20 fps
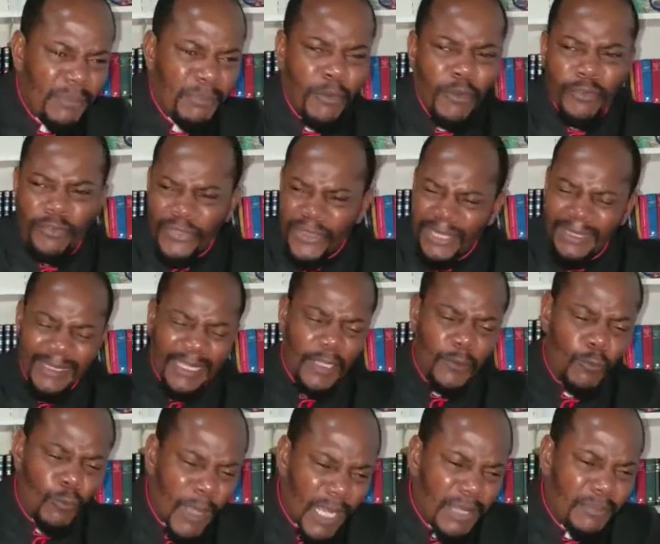more thing
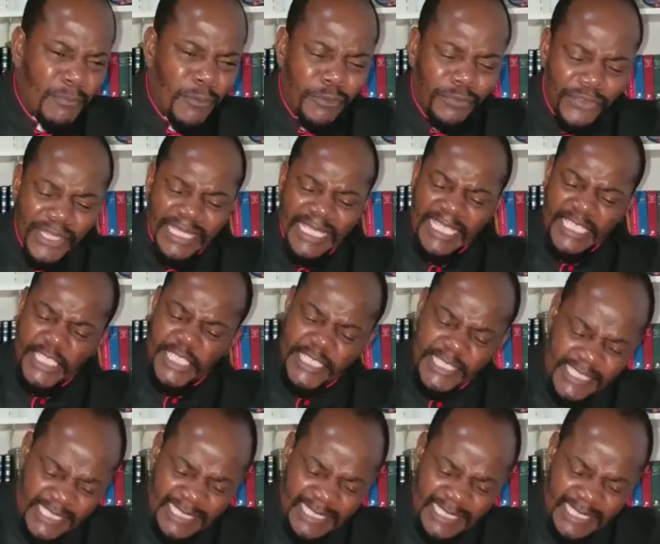and one more thing. It